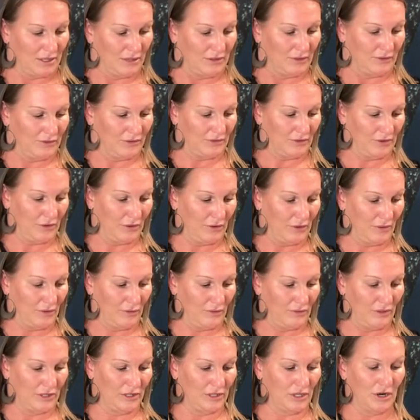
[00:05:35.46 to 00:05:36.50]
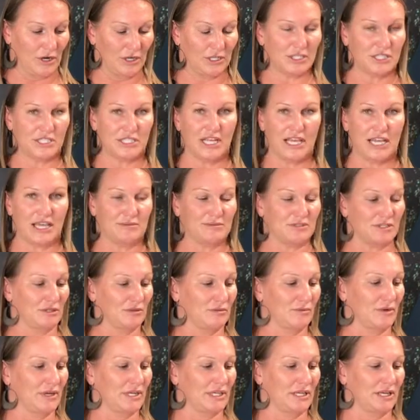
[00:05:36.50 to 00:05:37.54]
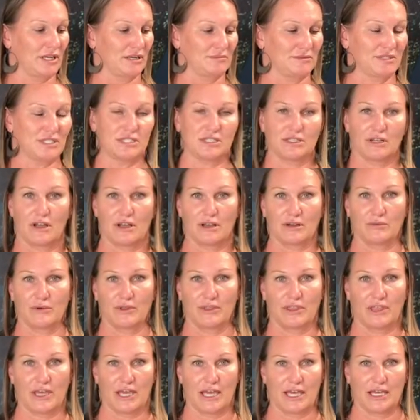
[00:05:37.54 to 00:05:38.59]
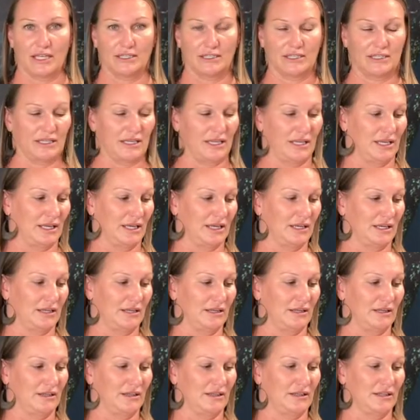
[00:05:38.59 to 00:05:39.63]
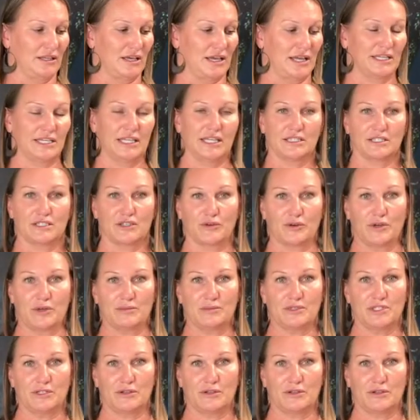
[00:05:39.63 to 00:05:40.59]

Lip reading: So the large tabs are what comes stock with that, and the line gets crimped